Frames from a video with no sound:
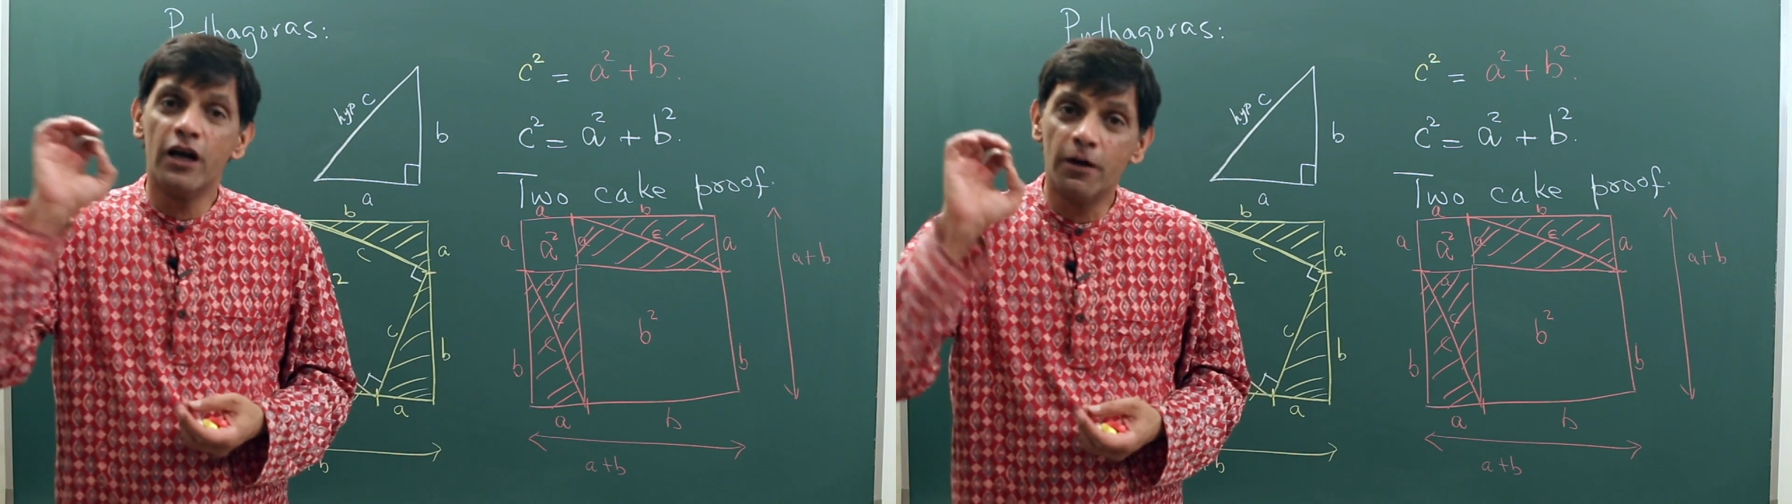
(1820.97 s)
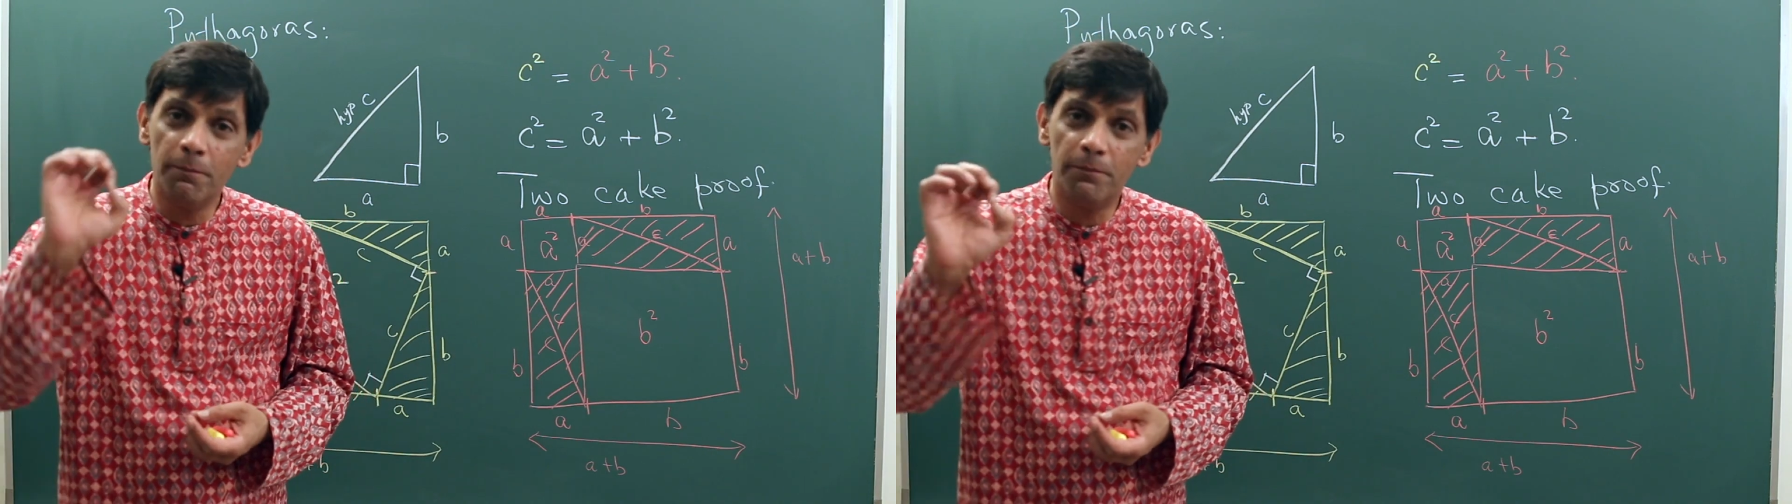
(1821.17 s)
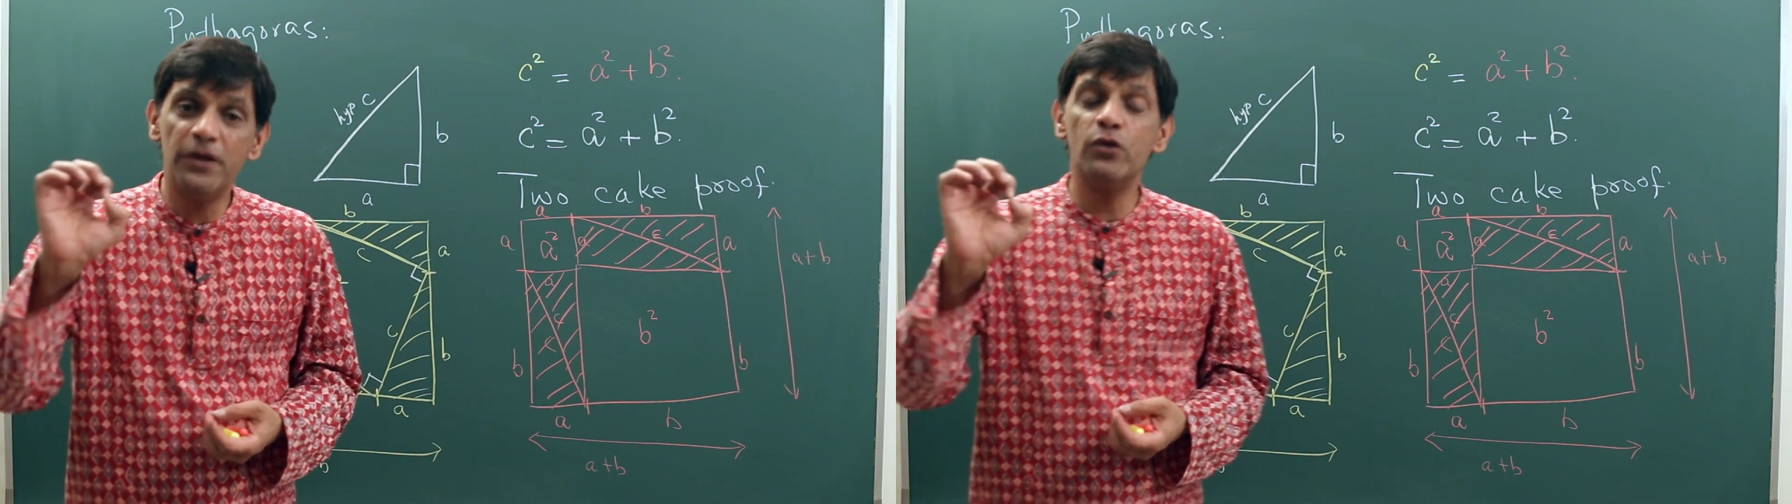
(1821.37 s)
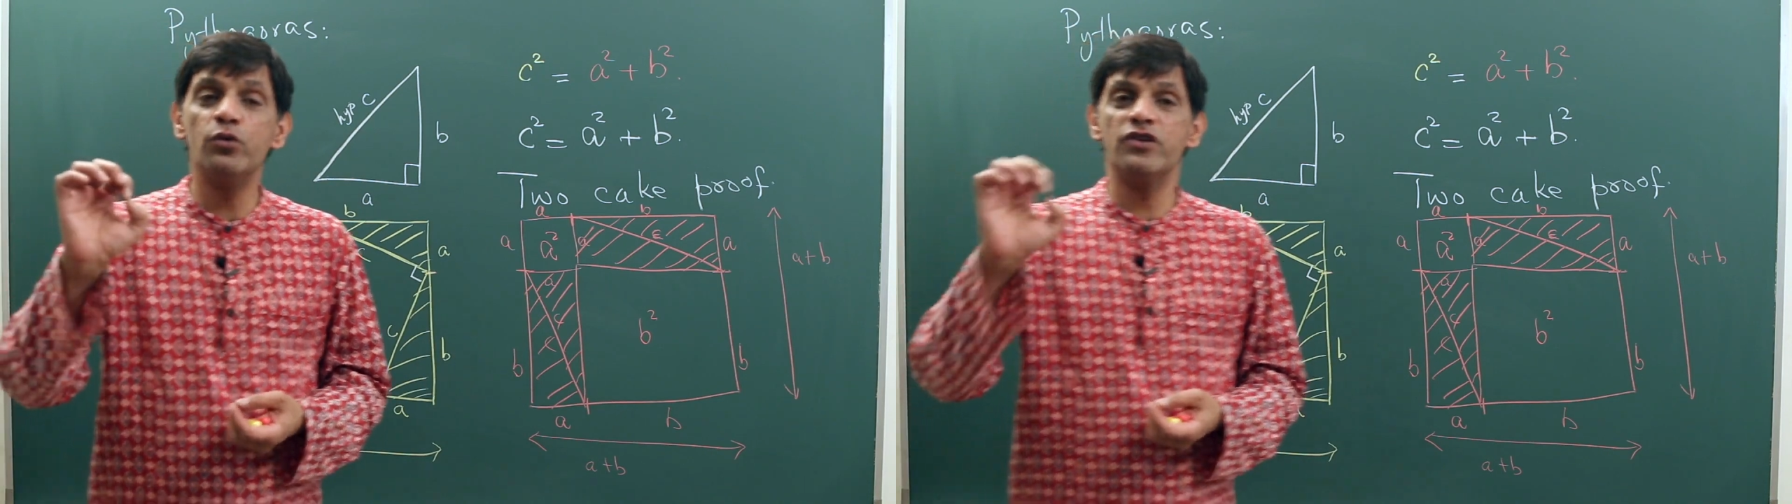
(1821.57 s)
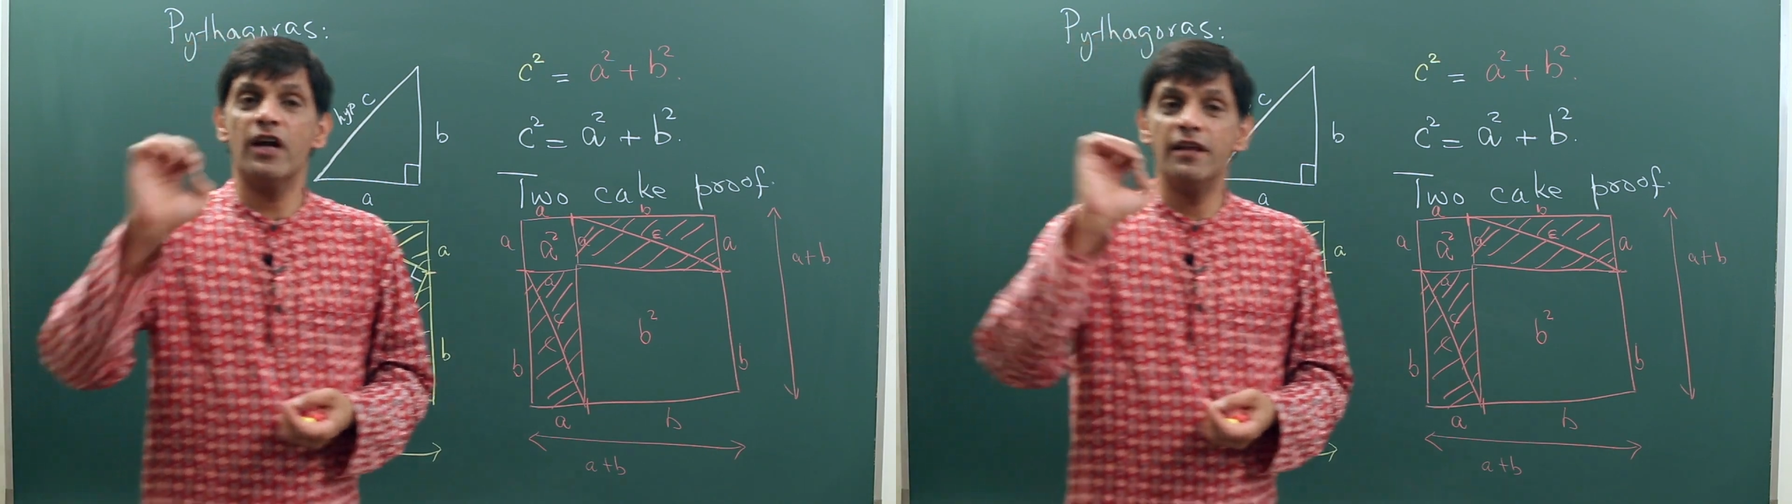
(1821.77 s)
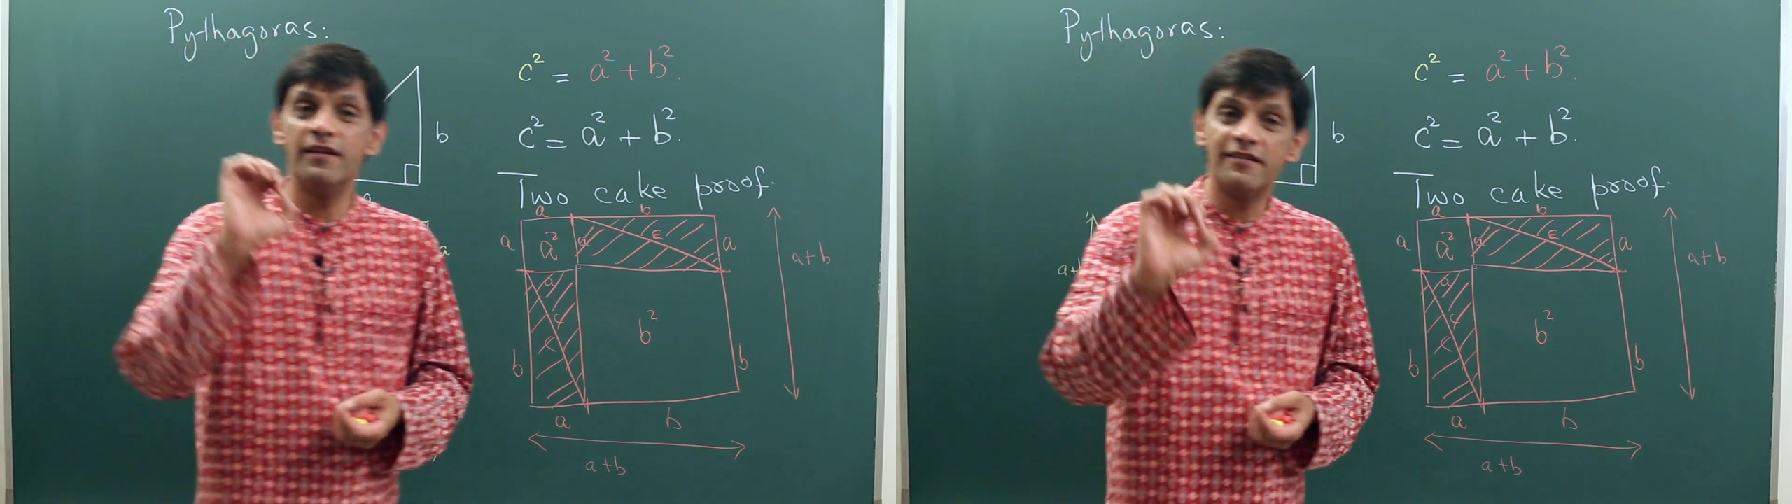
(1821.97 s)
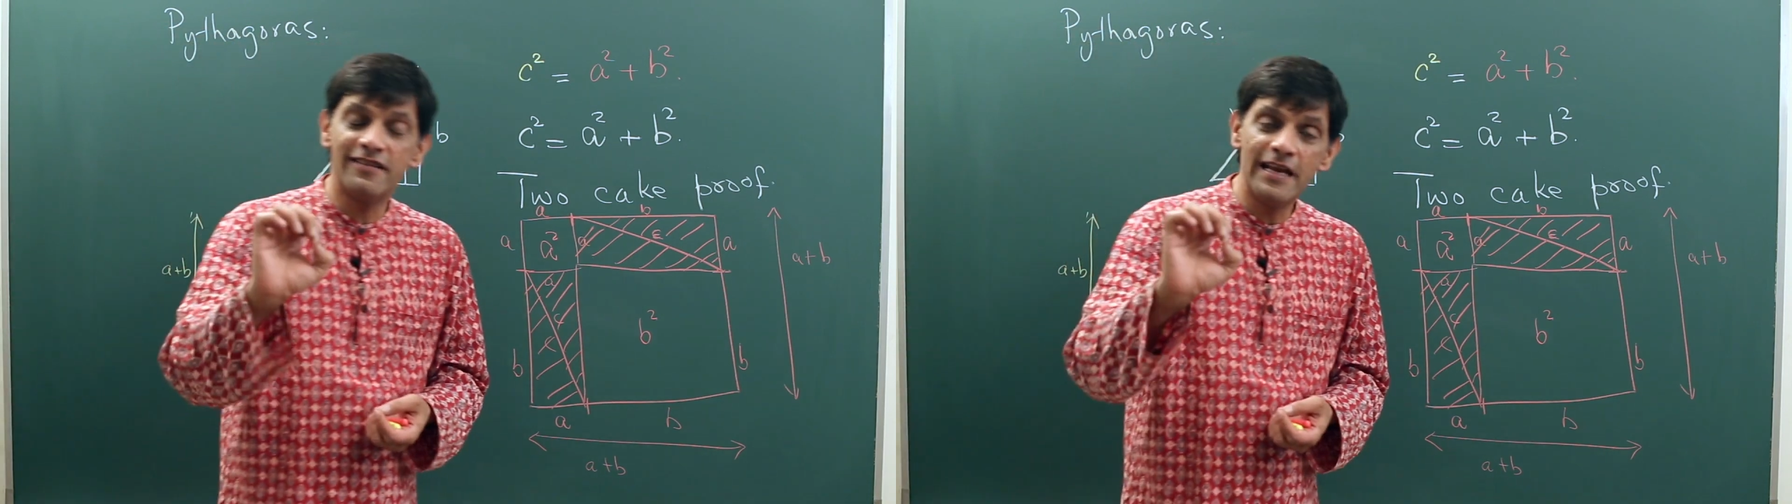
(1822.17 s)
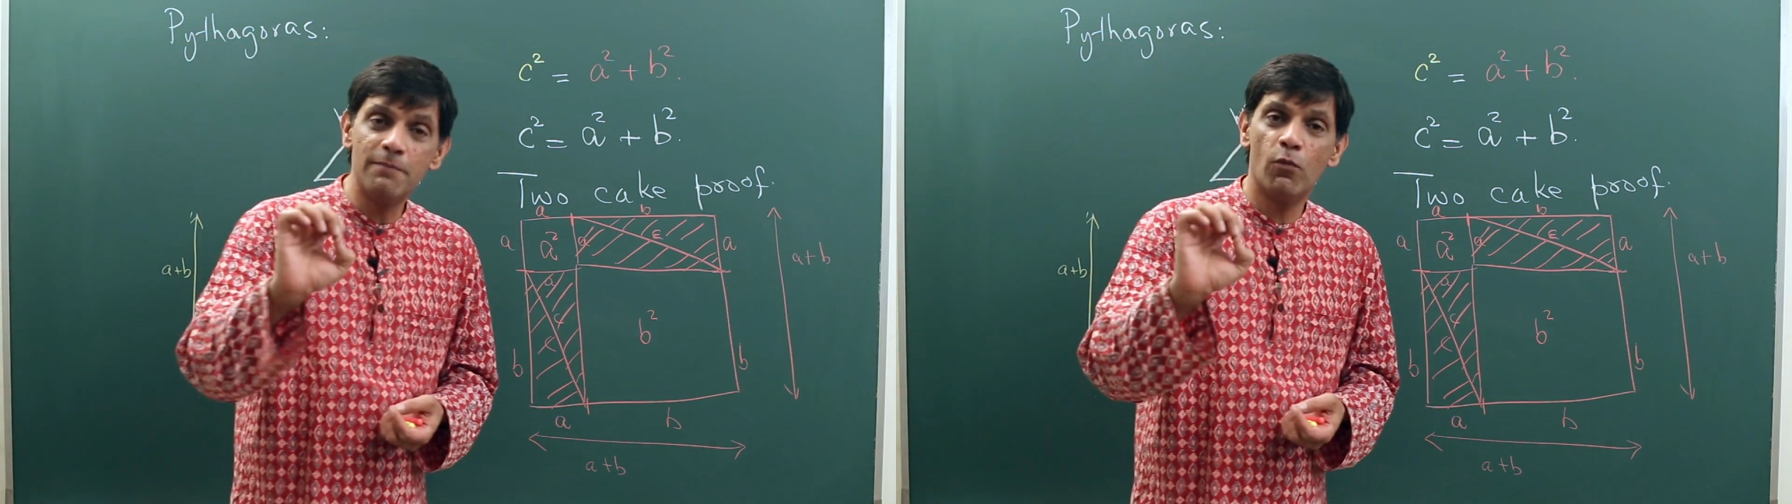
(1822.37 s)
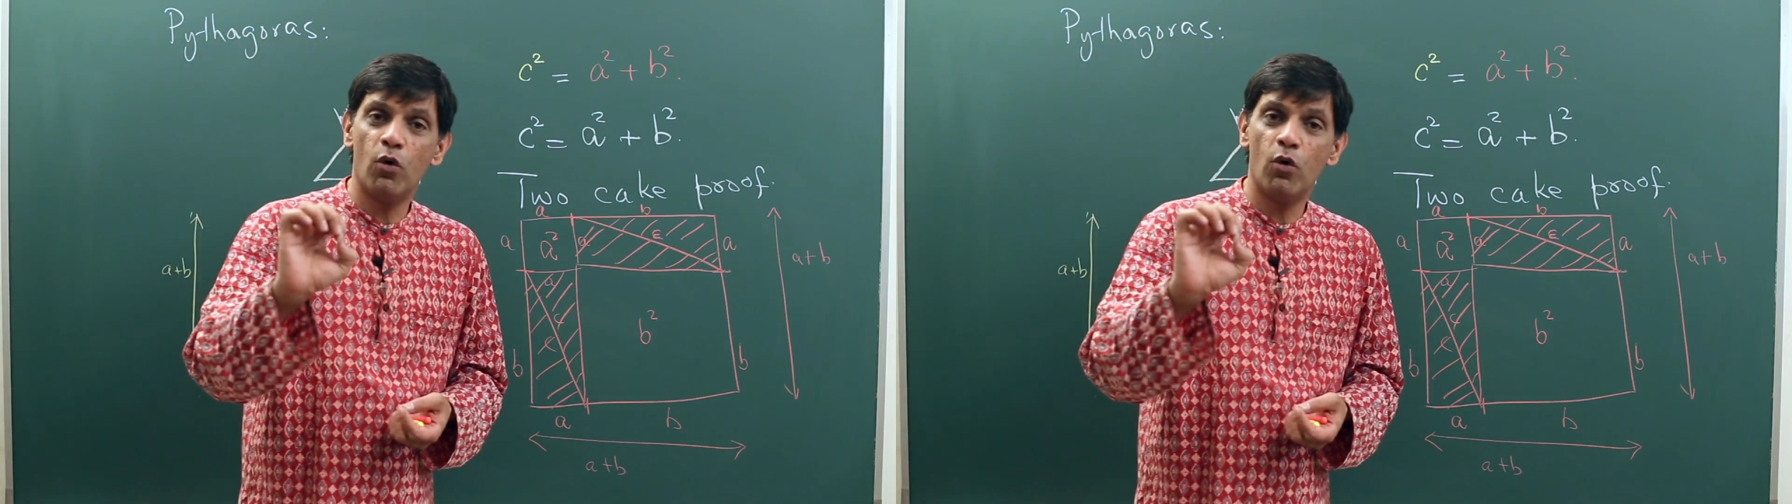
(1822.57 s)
Compute the same